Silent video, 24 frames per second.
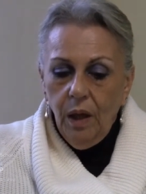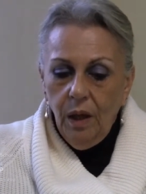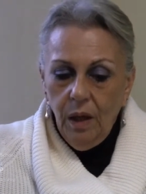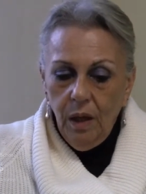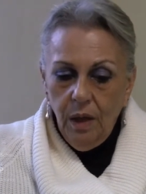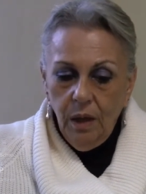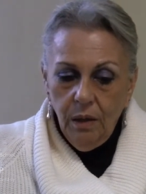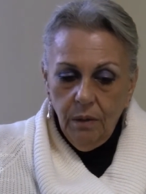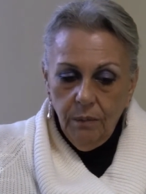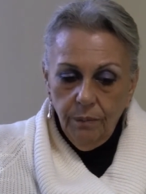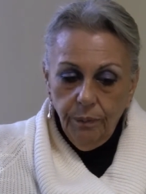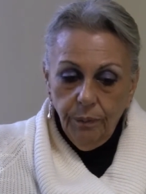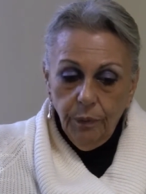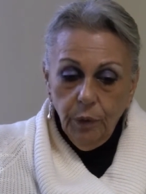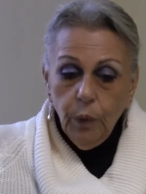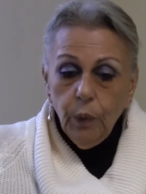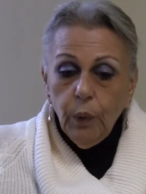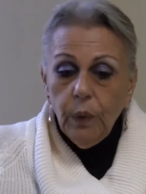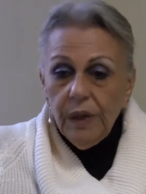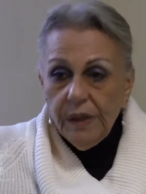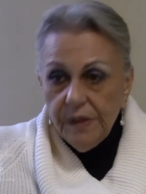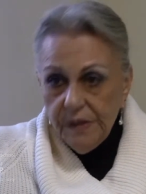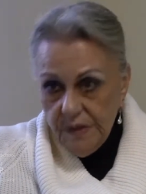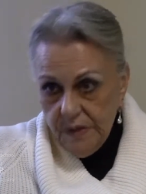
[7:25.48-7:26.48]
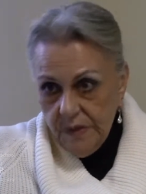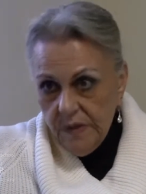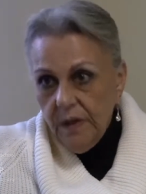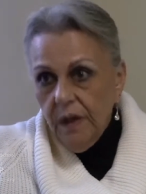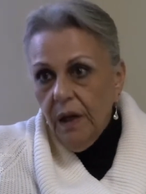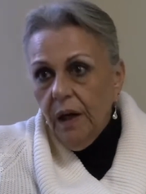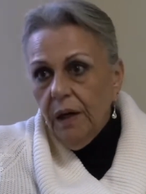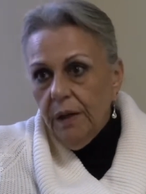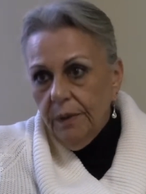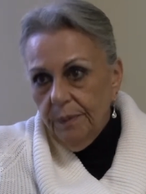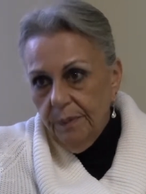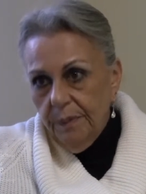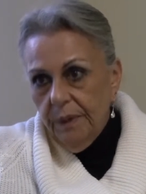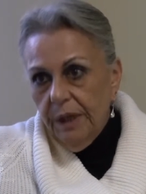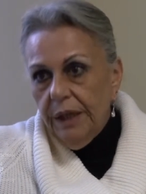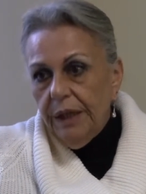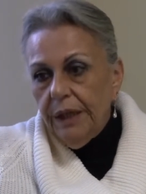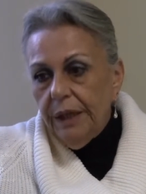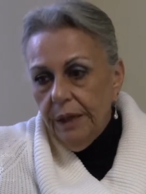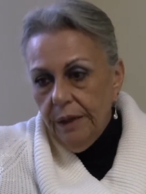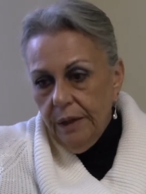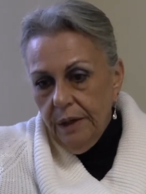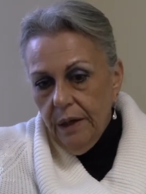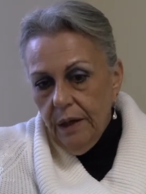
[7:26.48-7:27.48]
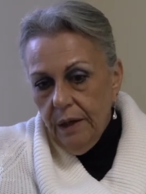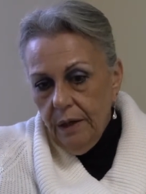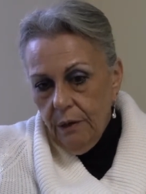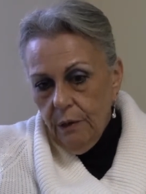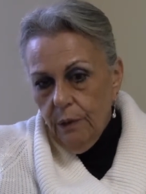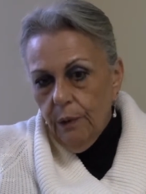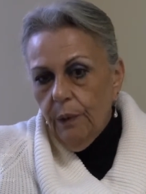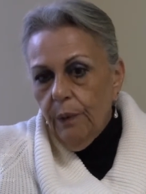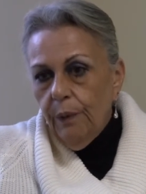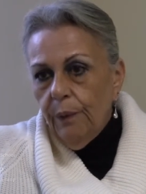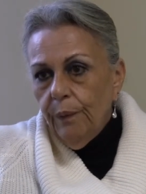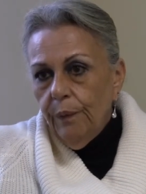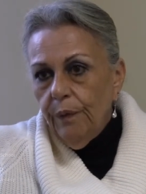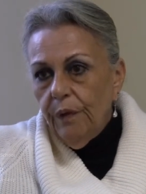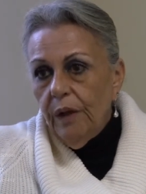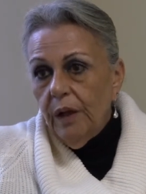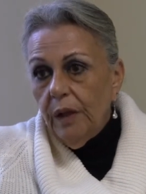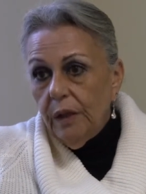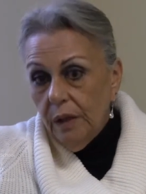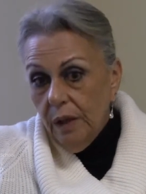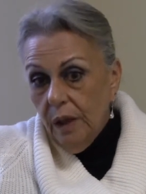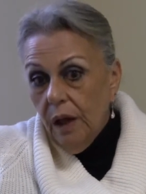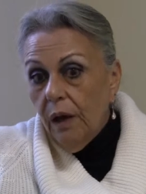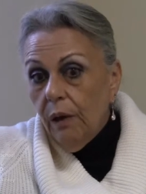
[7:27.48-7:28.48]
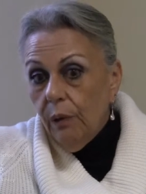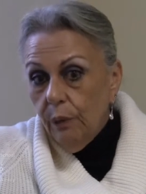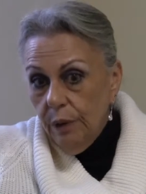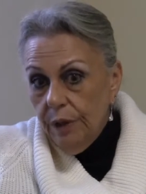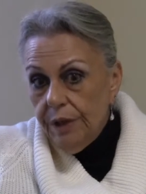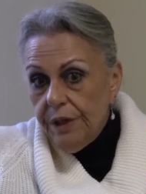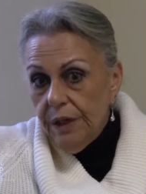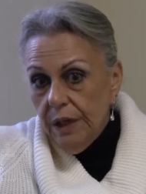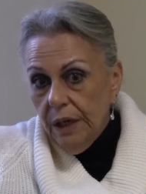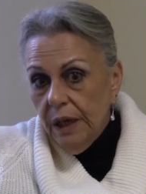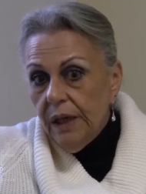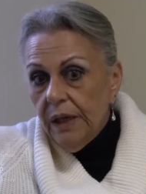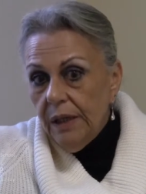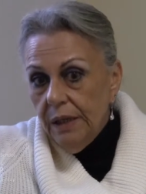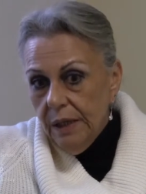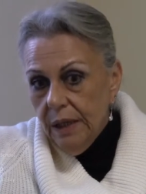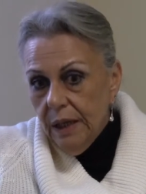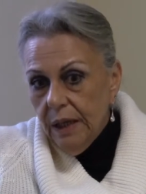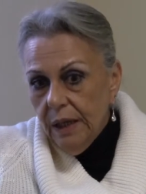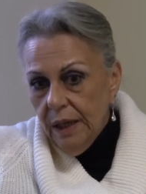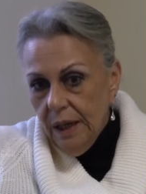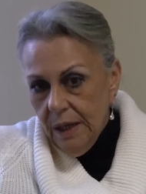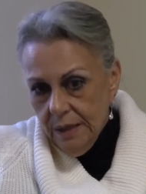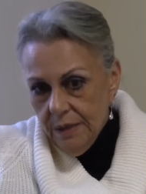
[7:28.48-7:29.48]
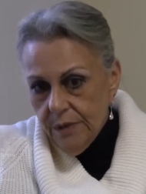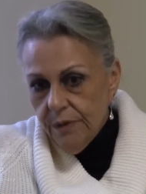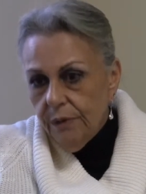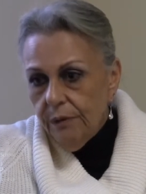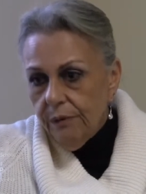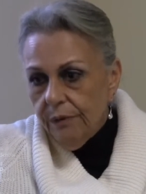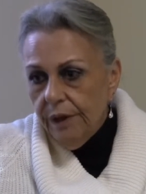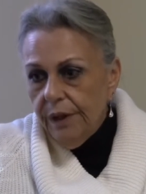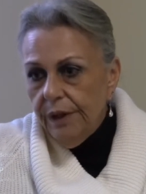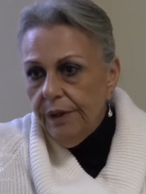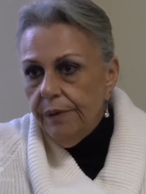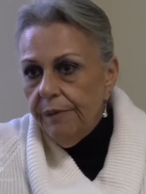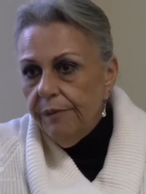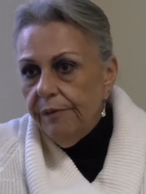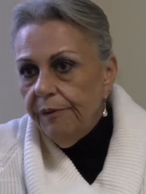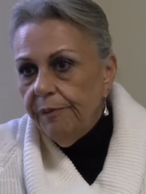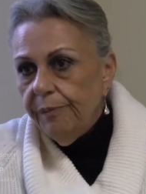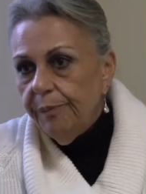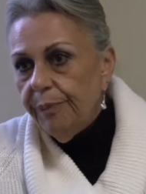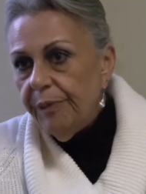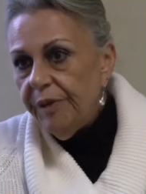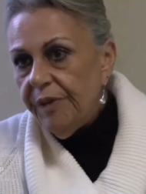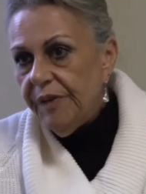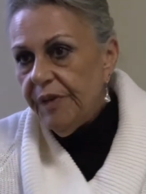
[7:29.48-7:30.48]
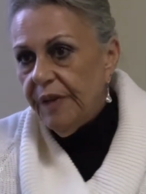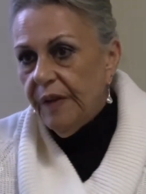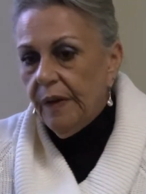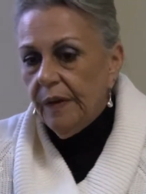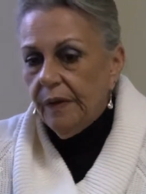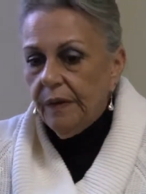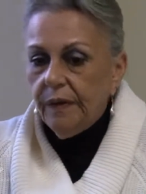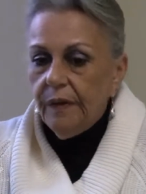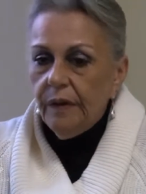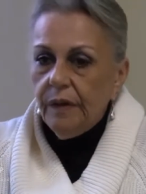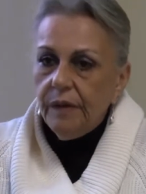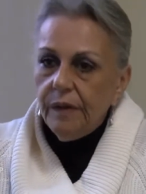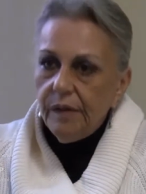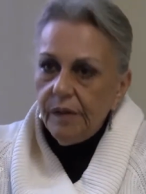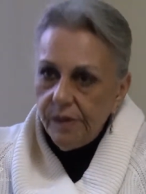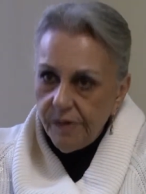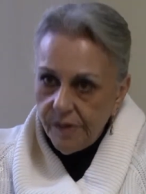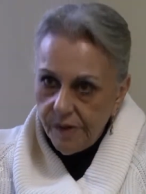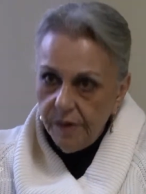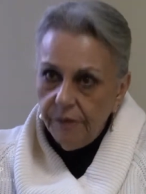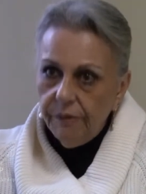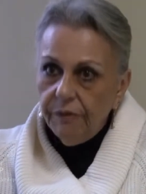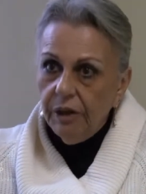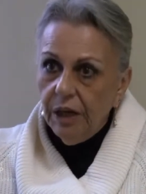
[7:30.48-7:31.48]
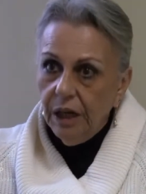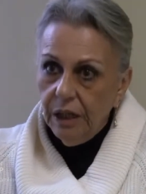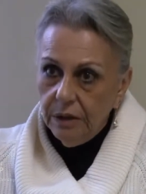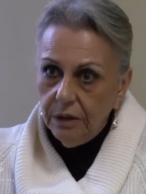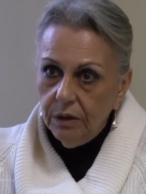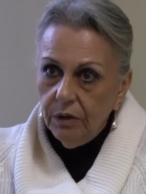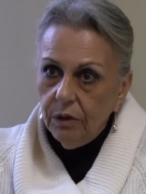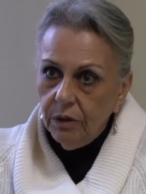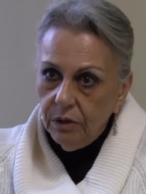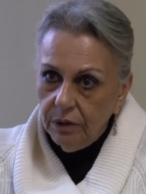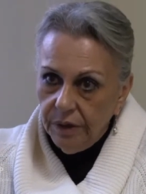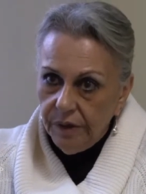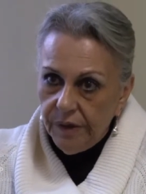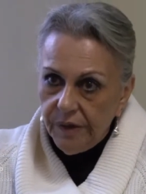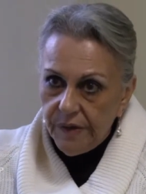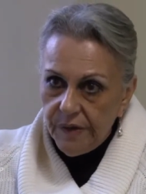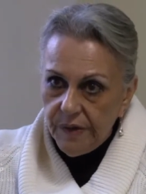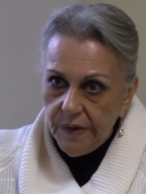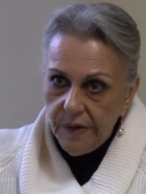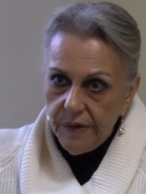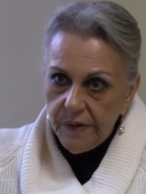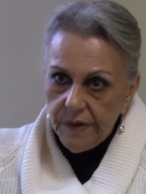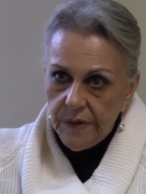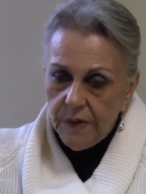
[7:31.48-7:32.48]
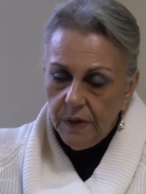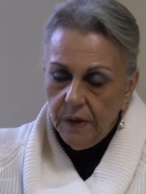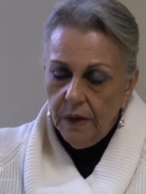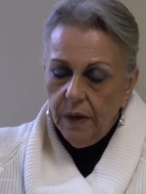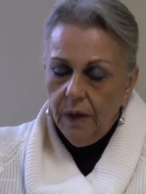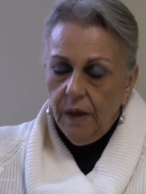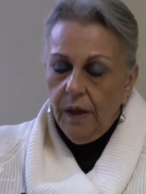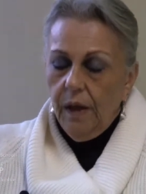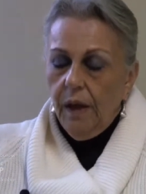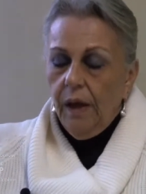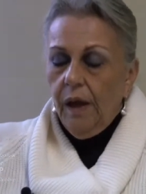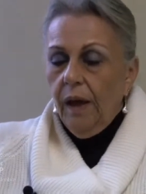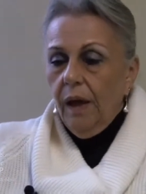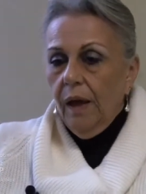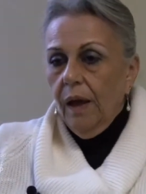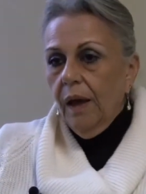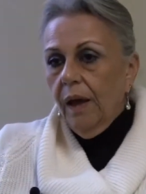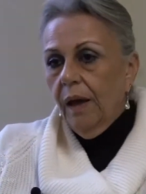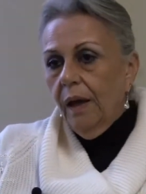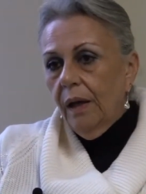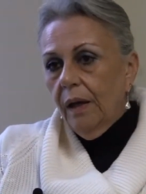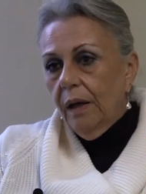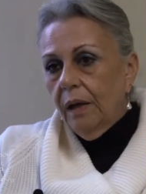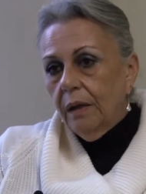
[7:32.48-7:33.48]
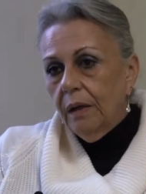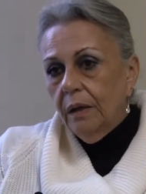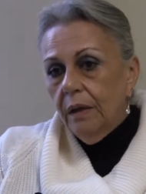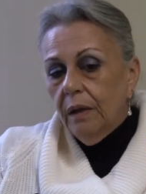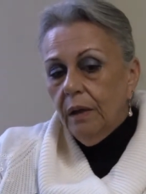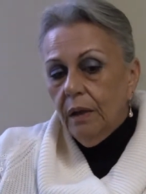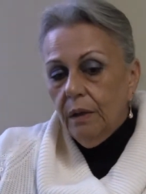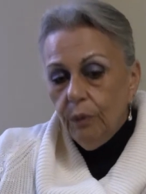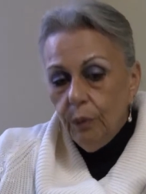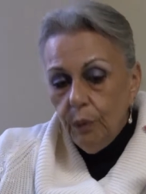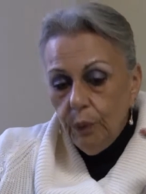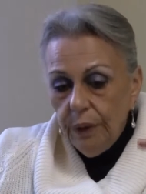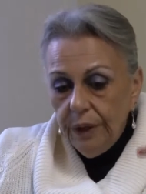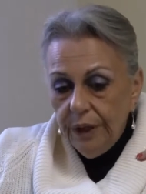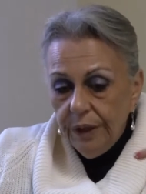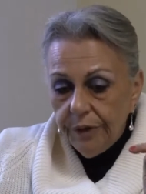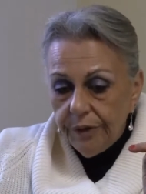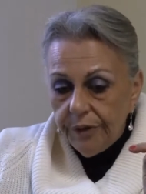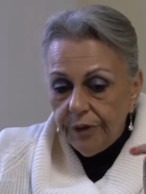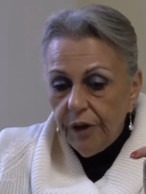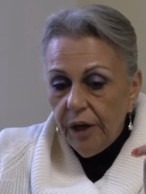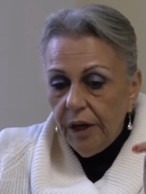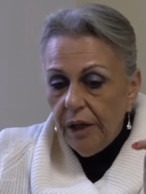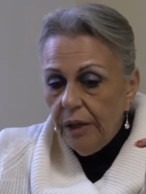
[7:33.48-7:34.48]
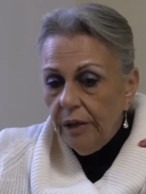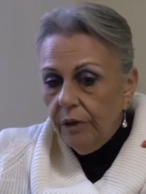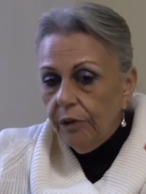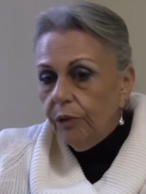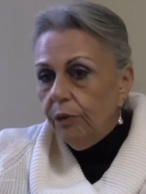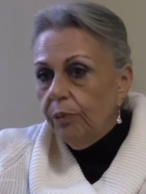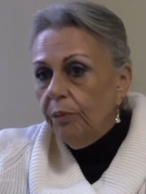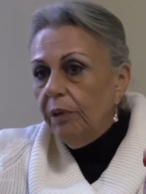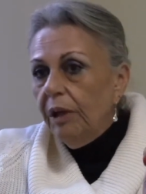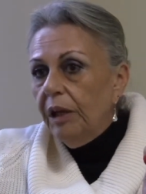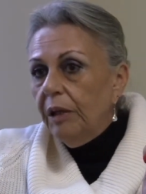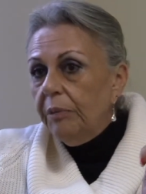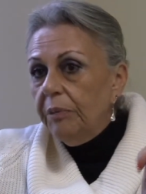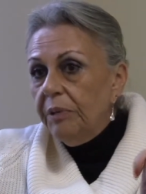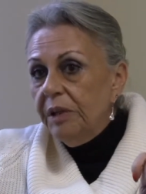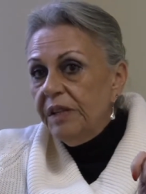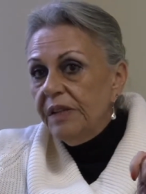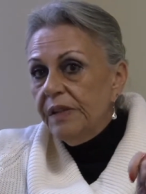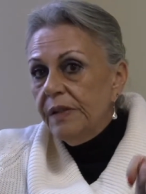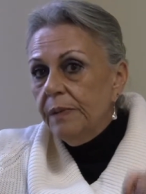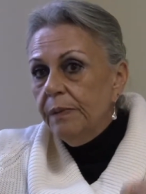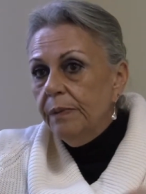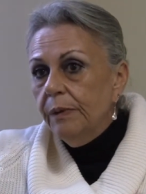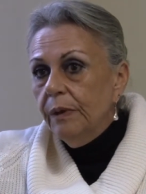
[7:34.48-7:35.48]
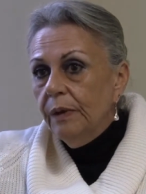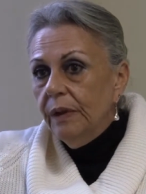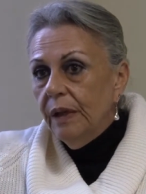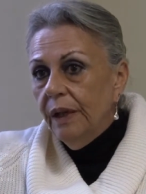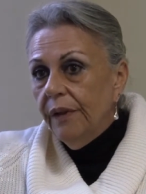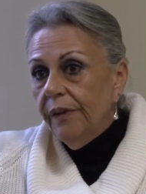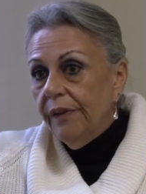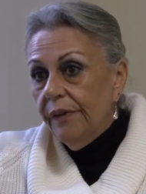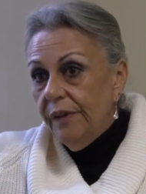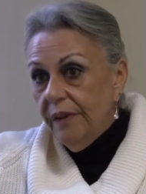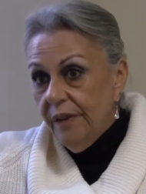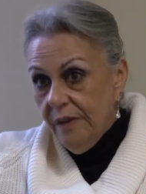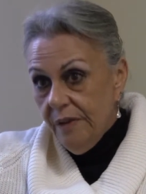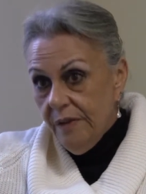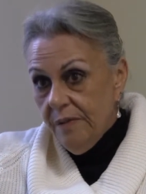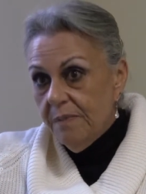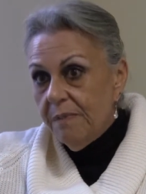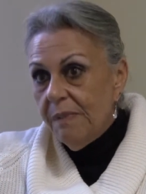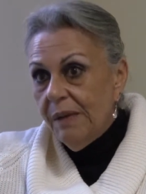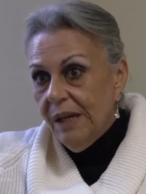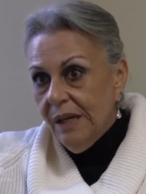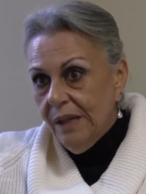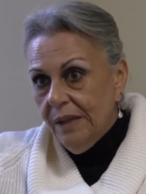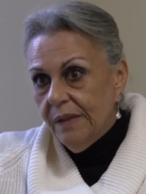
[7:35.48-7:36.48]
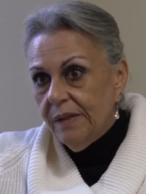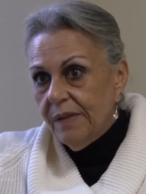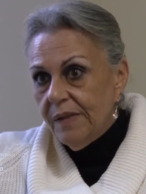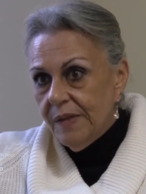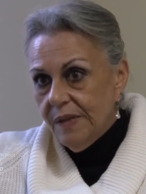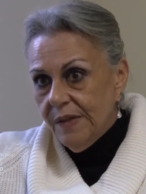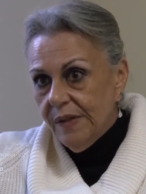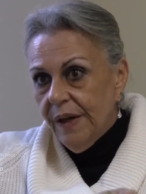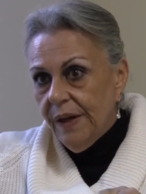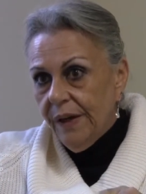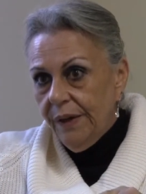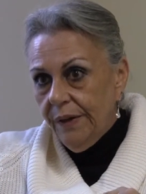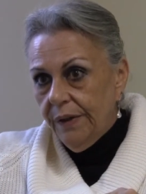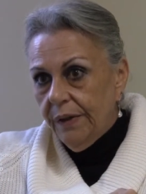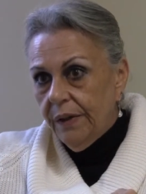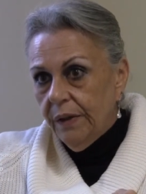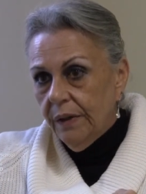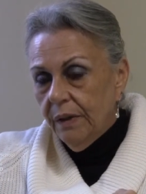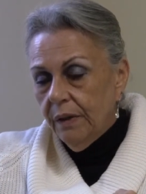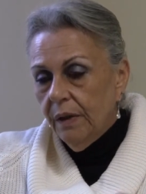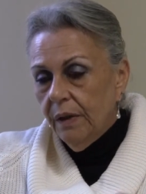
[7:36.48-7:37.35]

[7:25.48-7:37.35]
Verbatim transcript: uh, we start making a law that now it ha has already been presented in several congresses, and we are trying to make visible the demand side.